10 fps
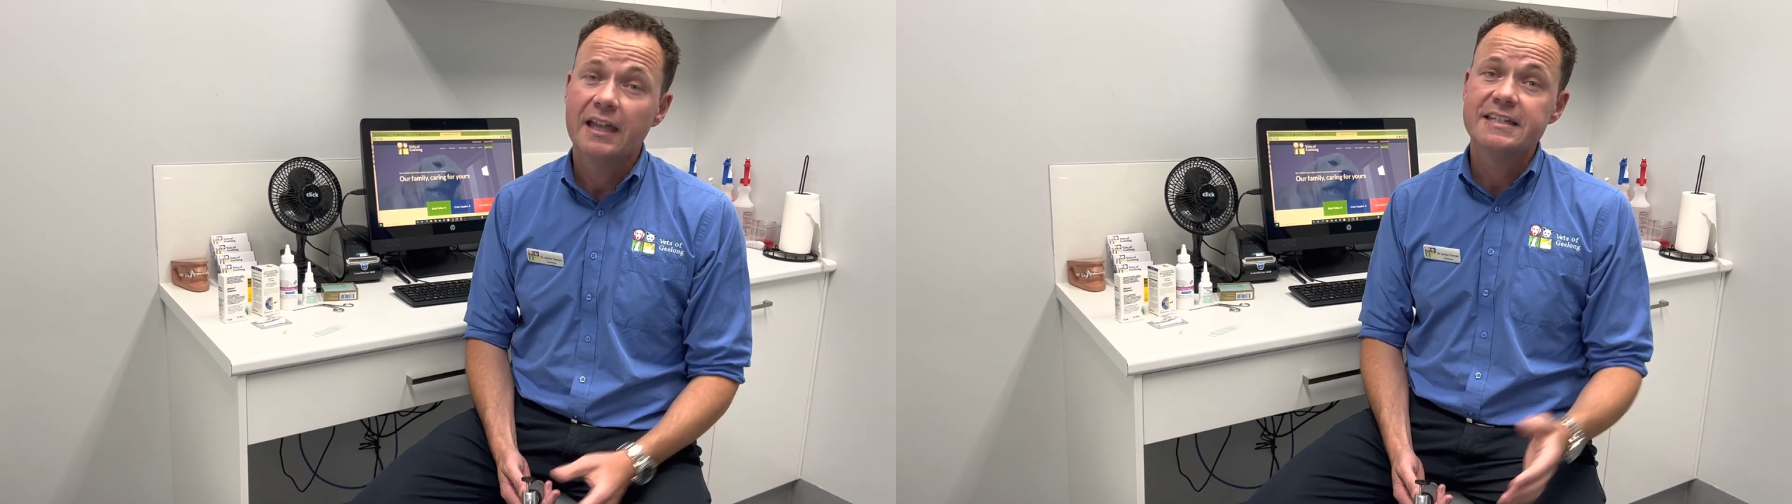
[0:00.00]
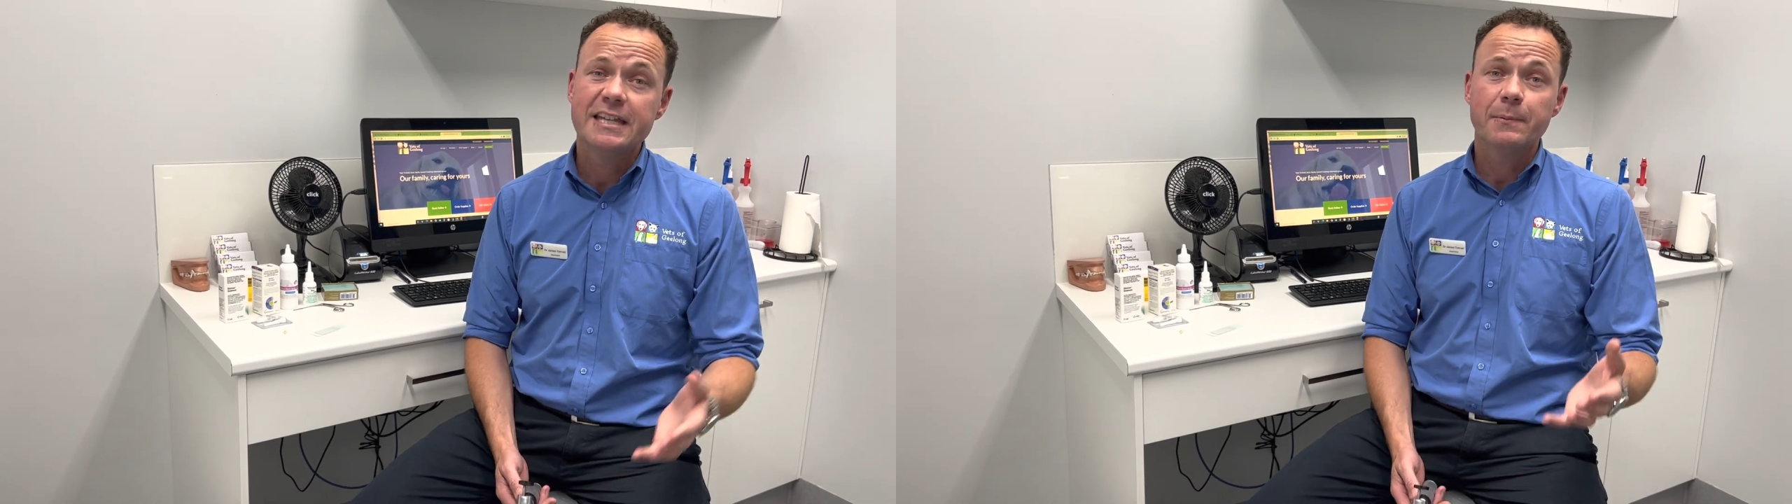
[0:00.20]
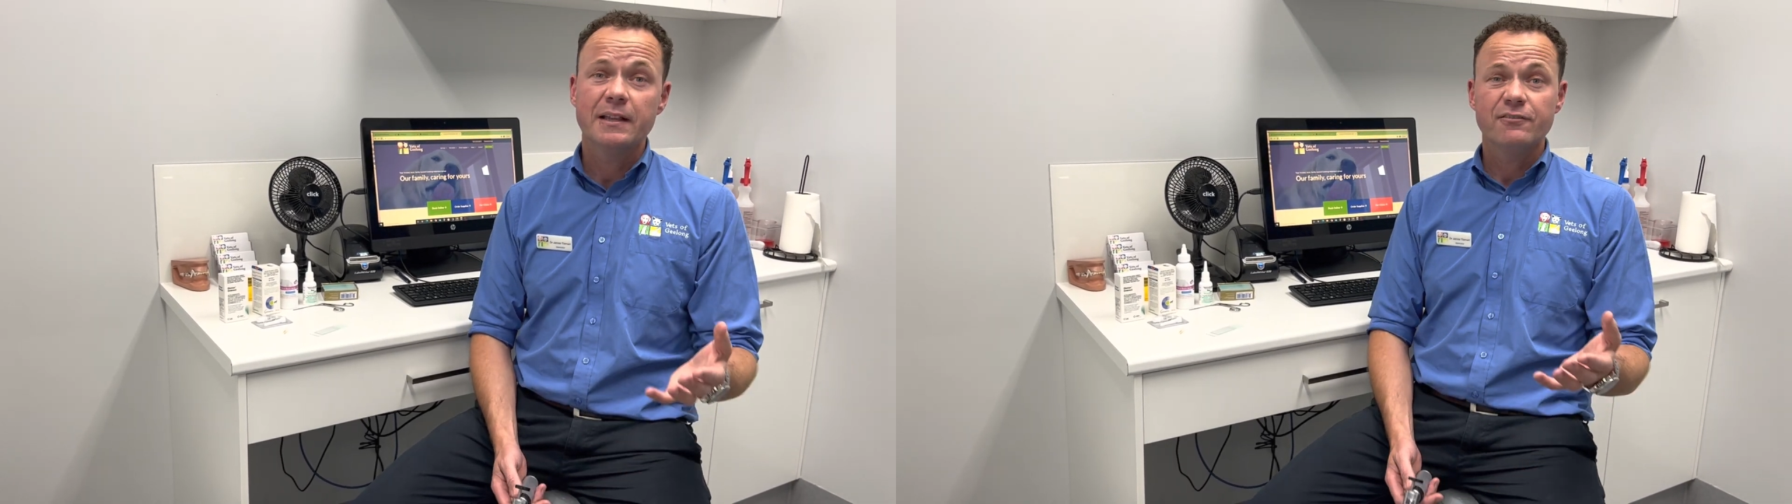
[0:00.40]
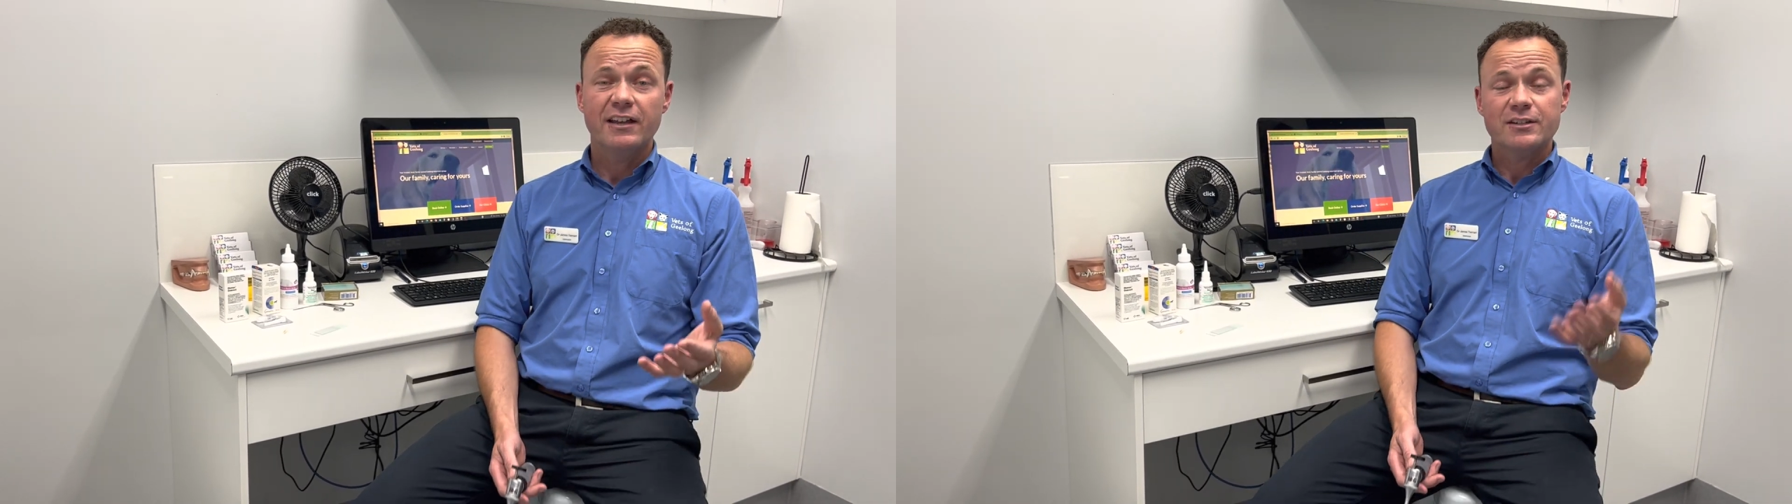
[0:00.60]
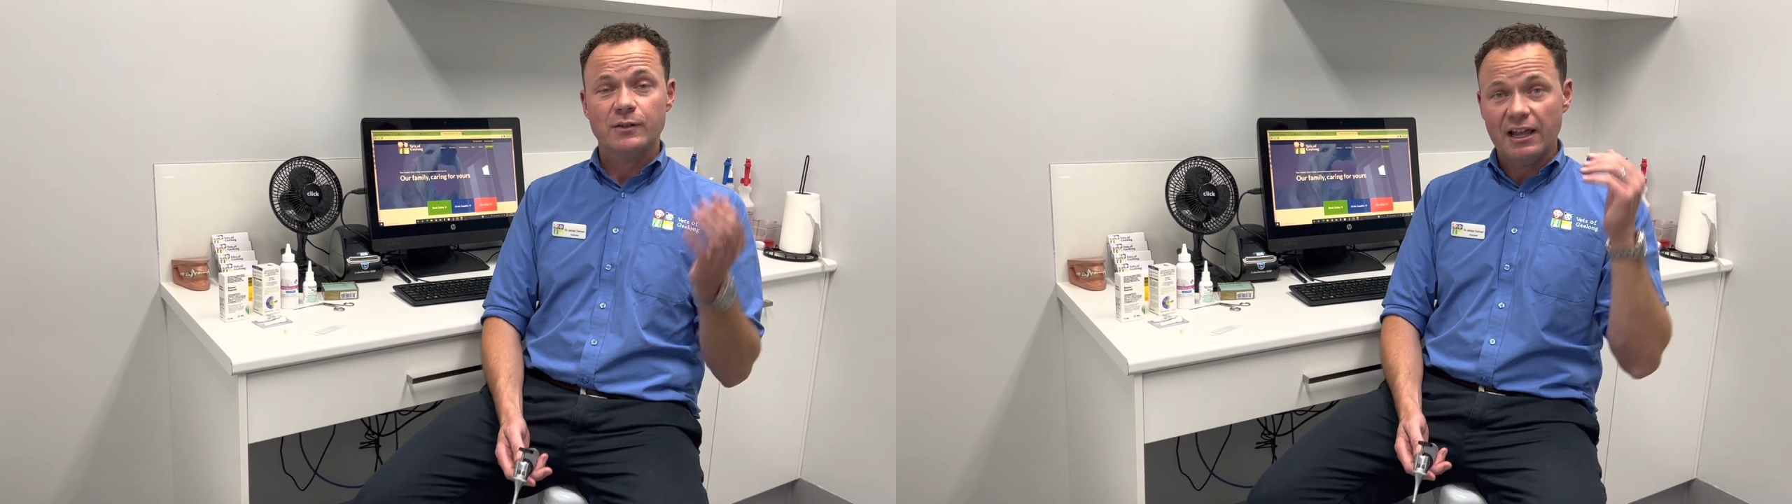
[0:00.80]
Typically the
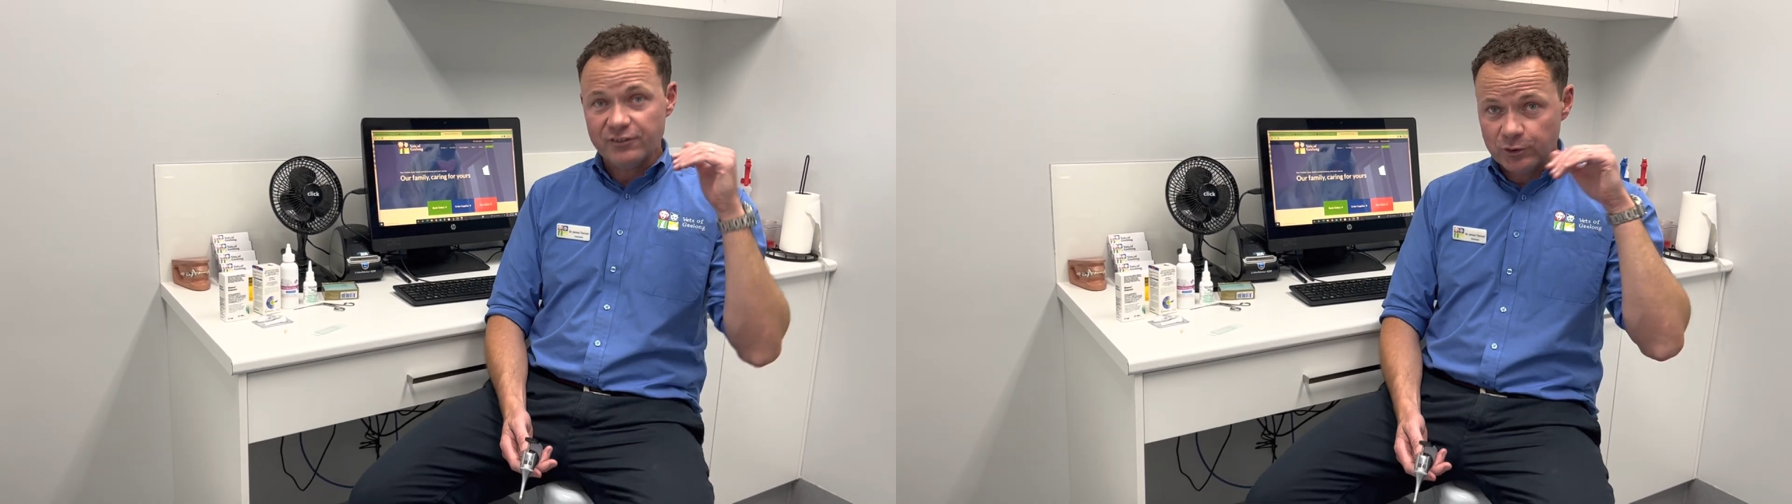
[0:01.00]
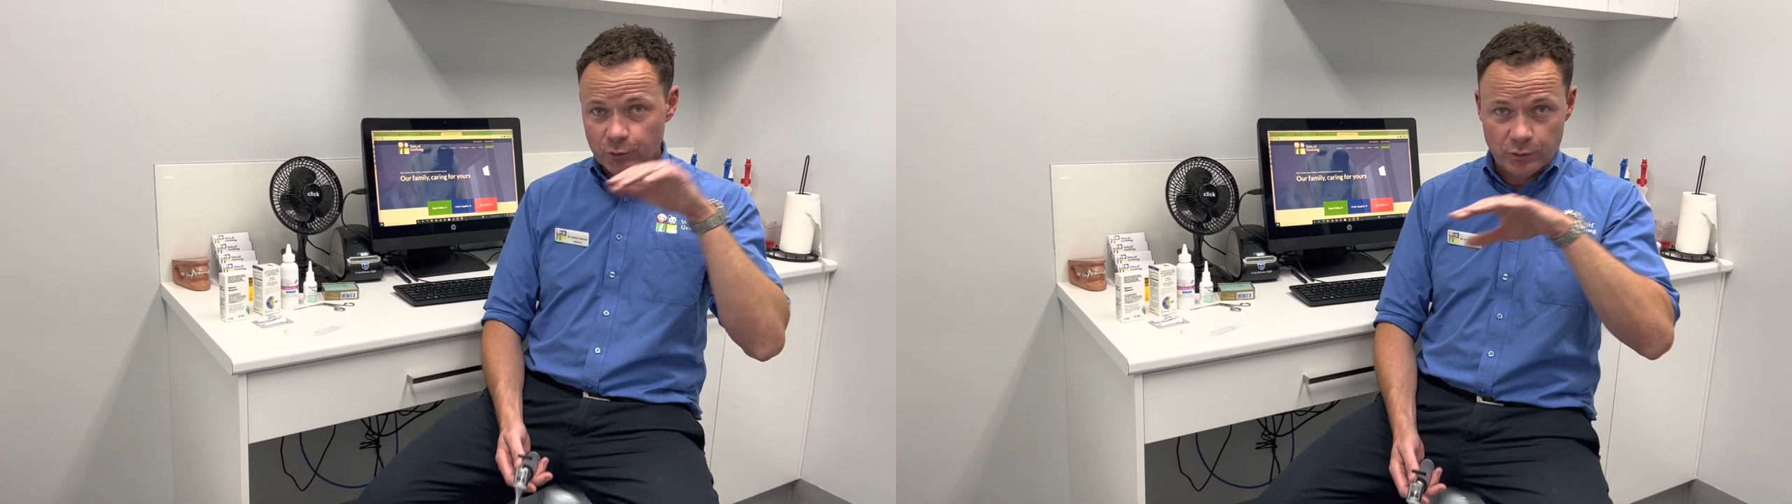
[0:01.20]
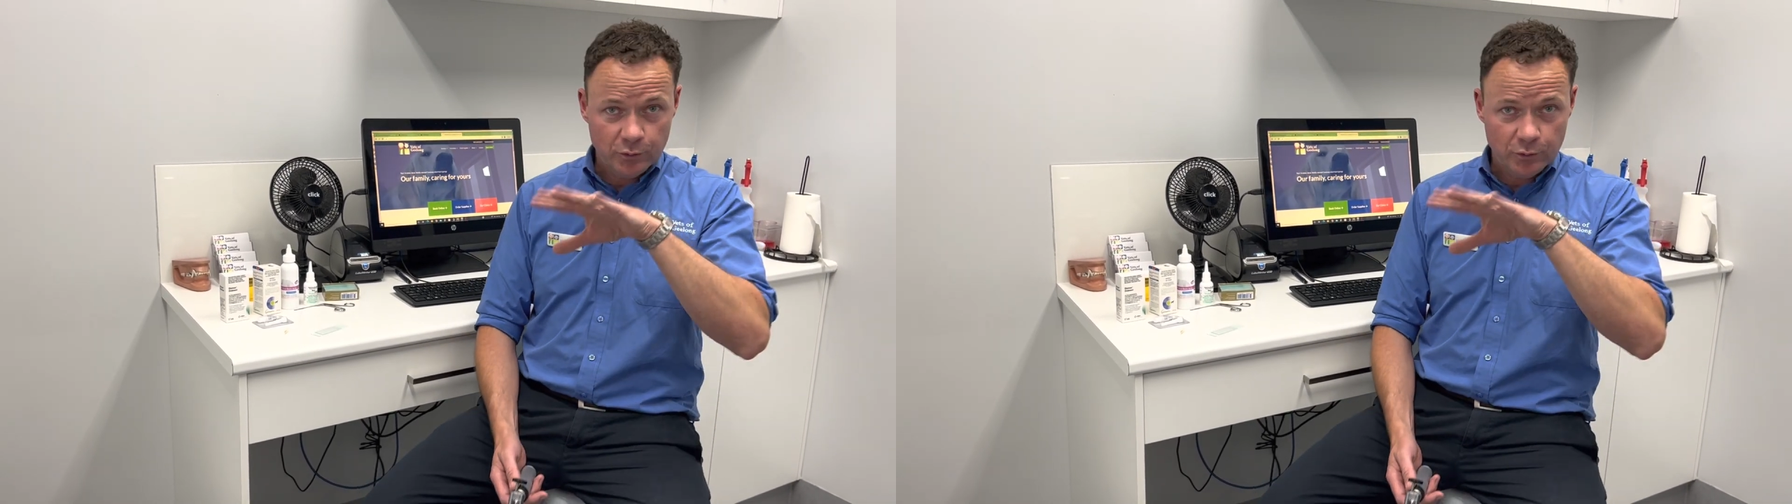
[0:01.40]
vets will have a good